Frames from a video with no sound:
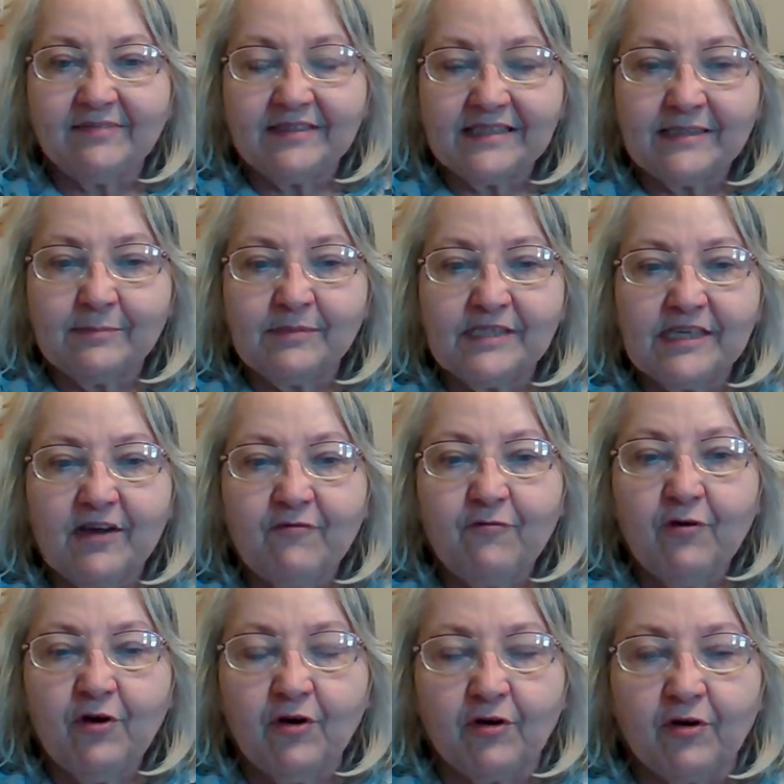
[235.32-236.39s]
some stuff
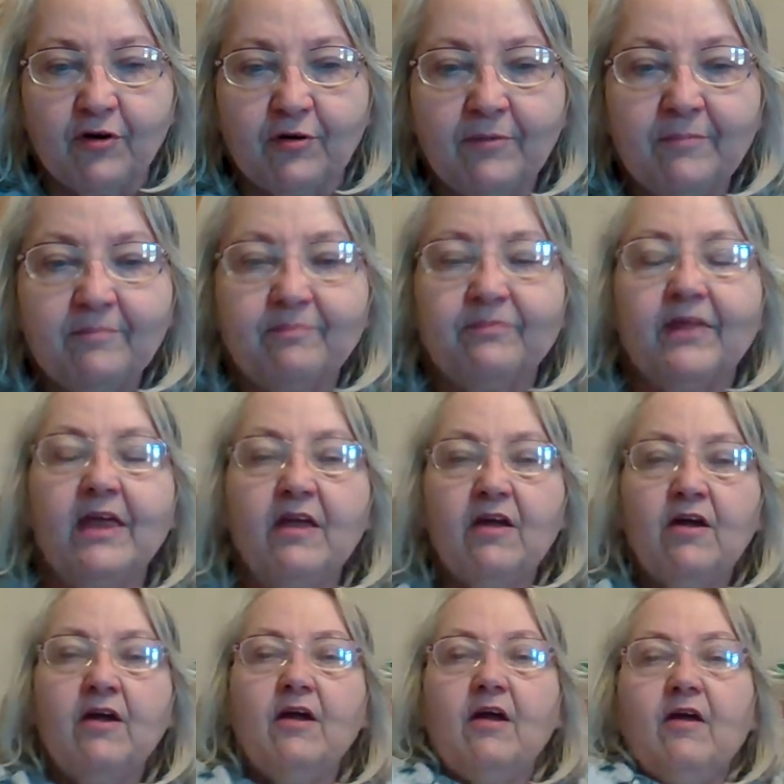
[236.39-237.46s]
for her
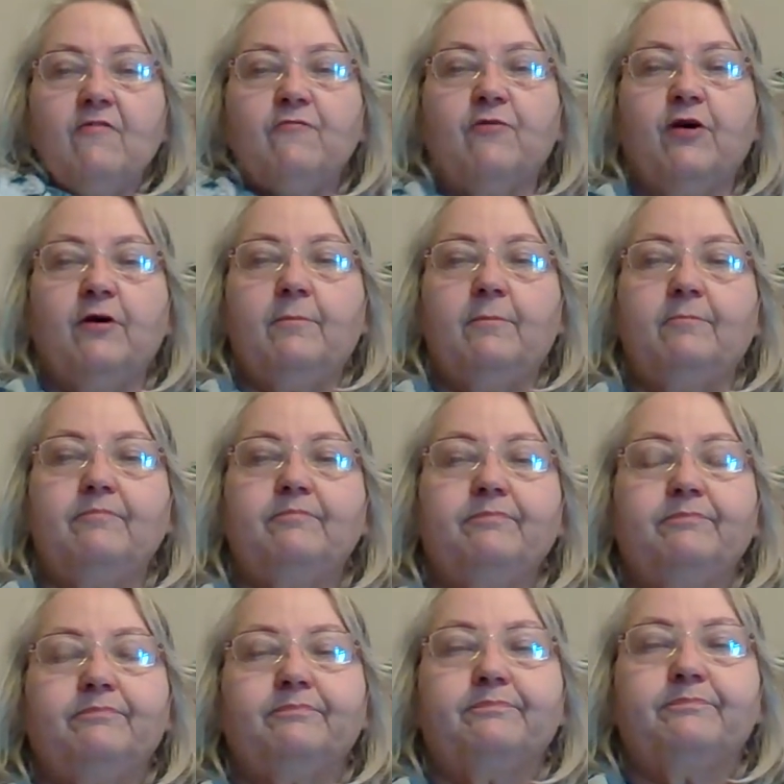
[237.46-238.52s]

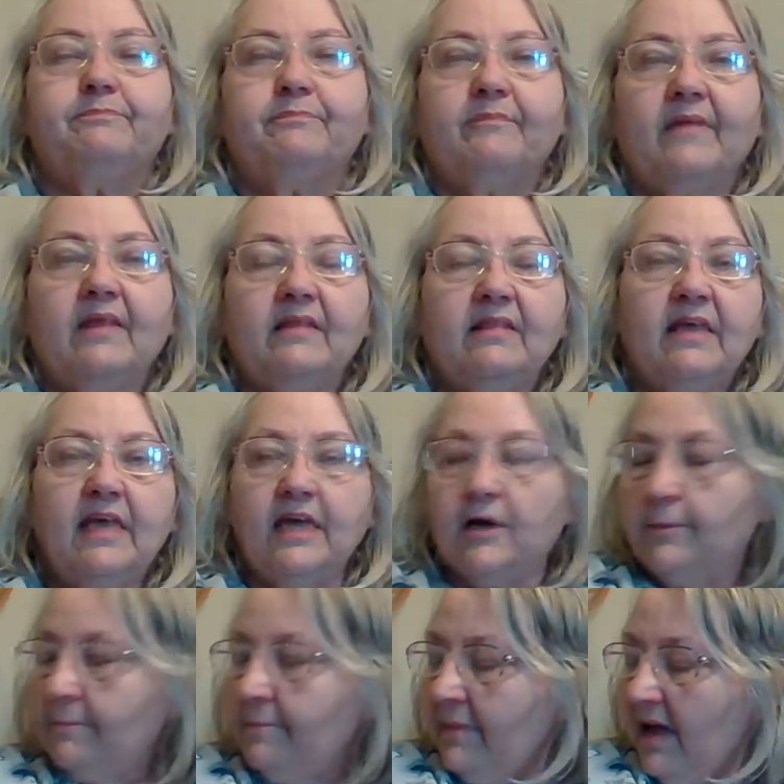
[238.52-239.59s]
from
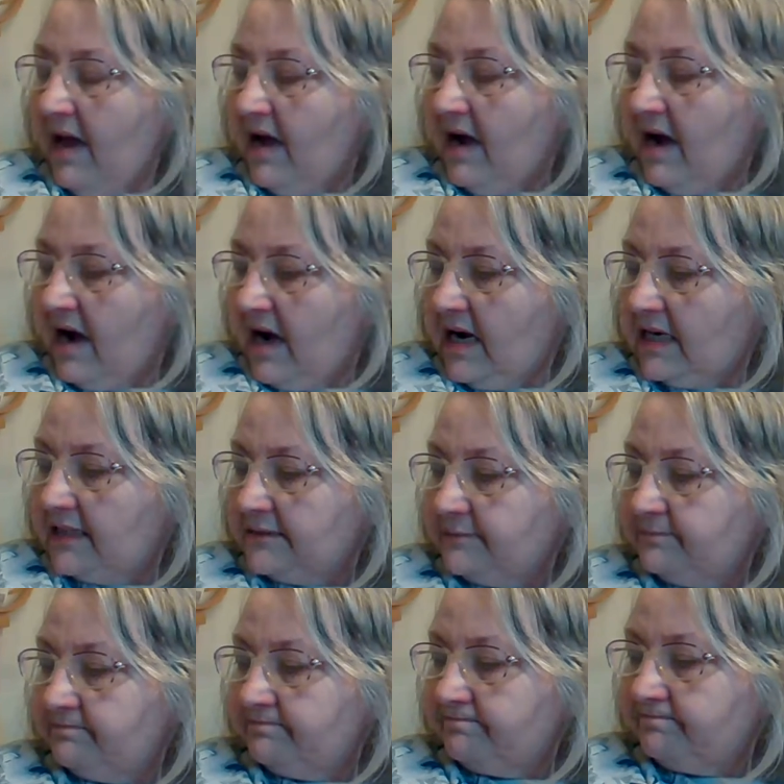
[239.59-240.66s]
them.
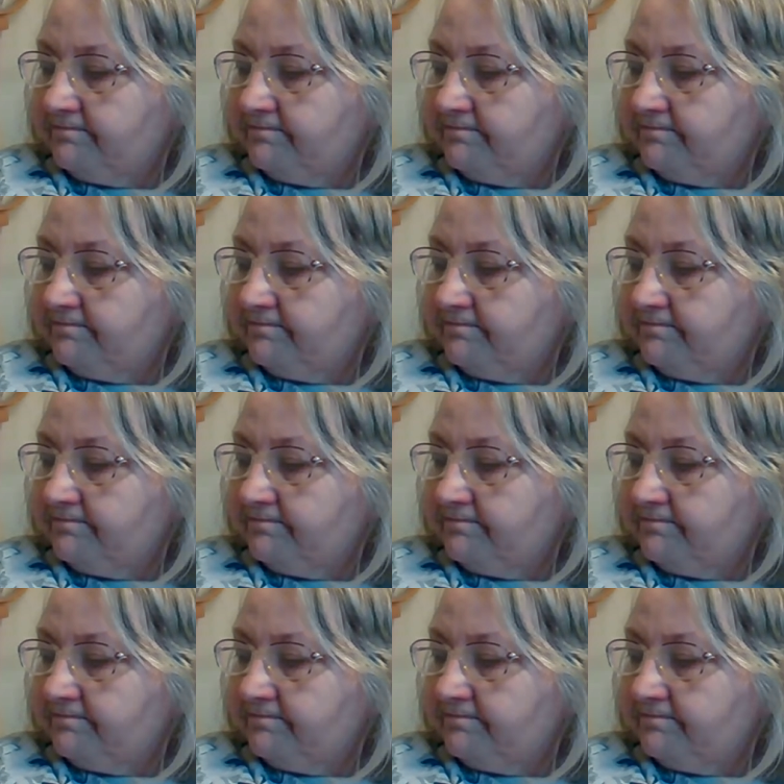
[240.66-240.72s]
And